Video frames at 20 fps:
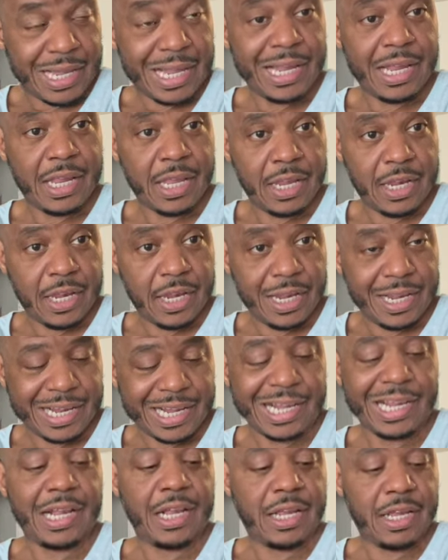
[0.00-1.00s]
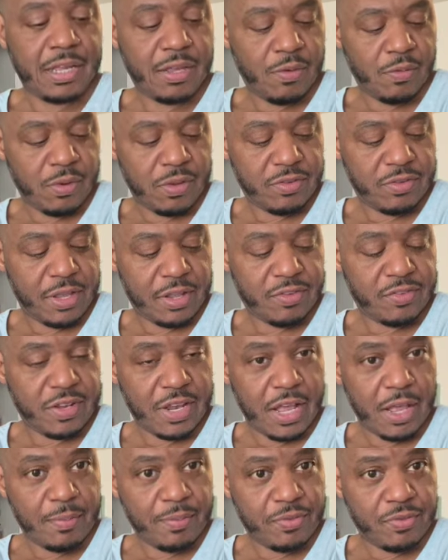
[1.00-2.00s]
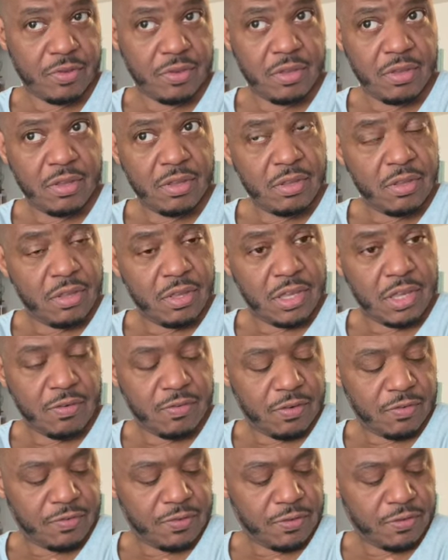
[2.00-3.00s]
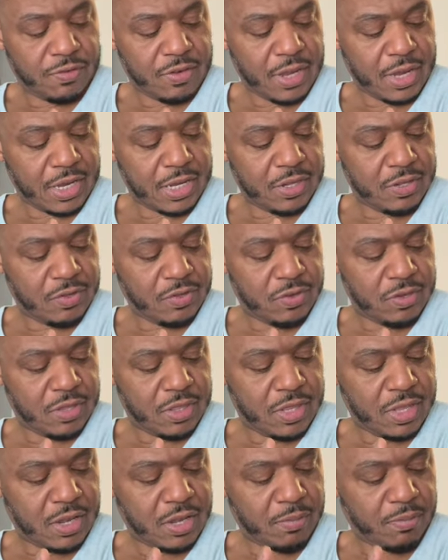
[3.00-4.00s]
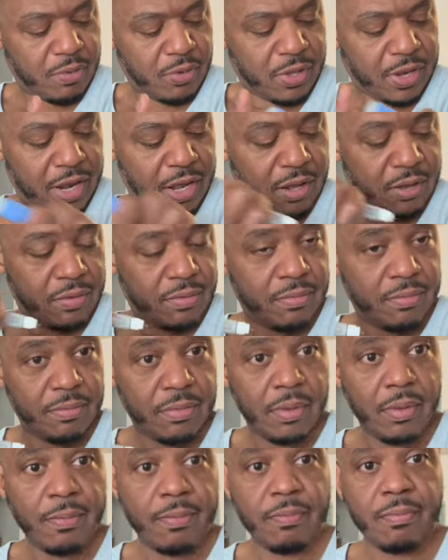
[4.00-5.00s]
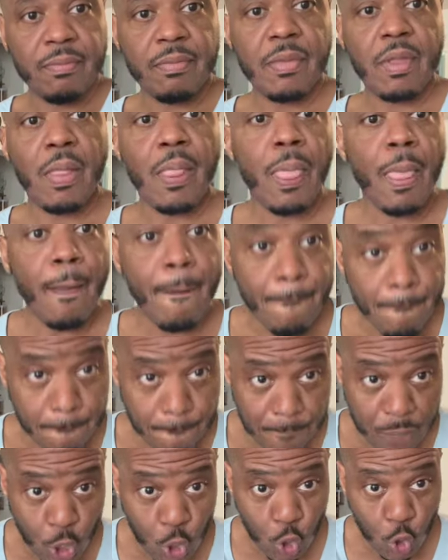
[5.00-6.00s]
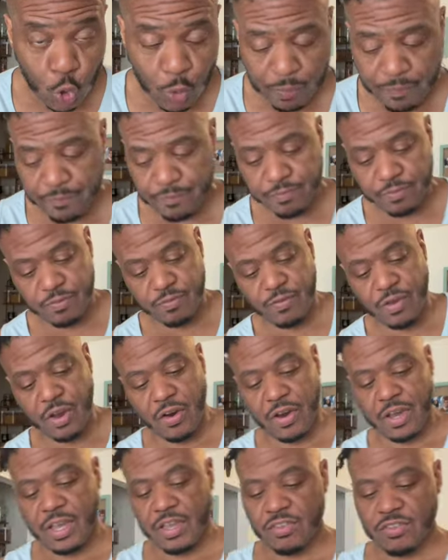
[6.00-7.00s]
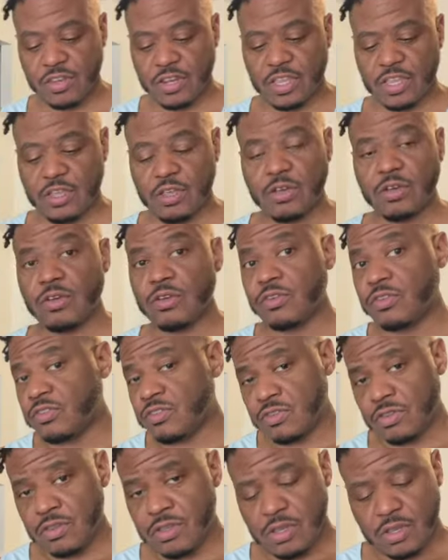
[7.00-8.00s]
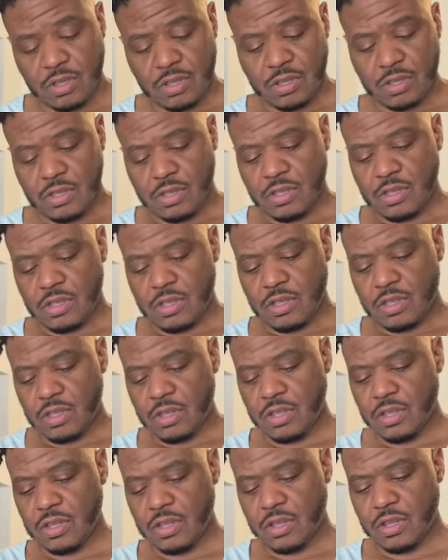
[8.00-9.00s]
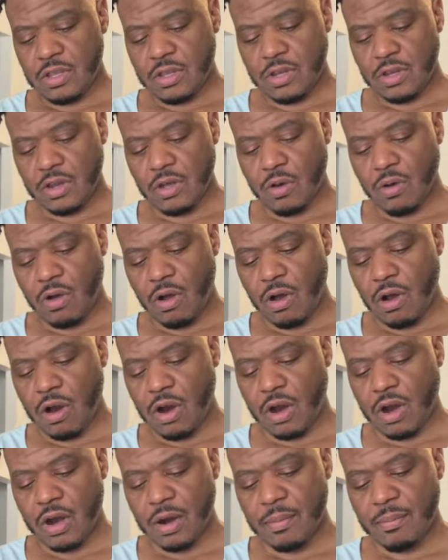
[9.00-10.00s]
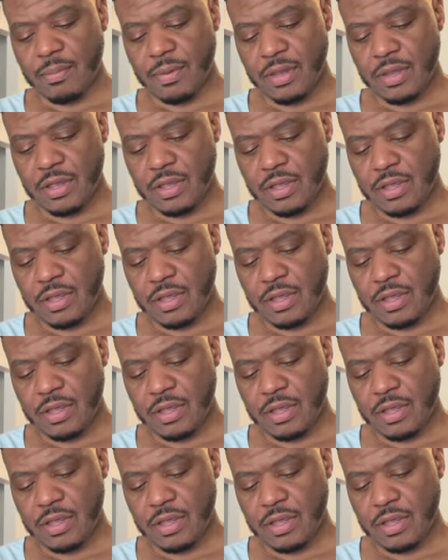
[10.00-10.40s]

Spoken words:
And then once that stops, give it a few seconds, then pull it out. Boom. Very easy to use. No harm.